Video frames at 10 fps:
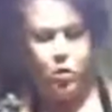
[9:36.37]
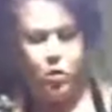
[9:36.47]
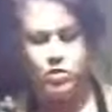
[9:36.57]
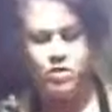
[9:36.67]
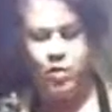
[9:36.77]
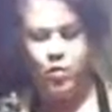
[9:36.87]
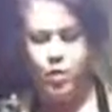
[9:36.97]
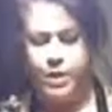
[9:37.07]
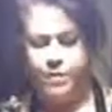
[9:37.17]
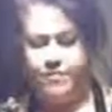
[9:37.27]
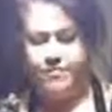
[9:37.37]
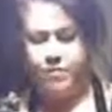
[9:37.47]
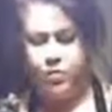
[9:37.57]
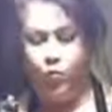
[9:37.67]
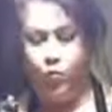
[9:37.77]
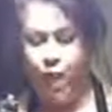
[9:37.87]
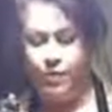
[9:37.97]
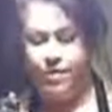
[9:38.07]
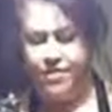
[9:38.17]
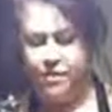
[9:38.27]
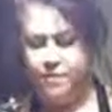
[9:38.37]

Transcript: or someone of wealth.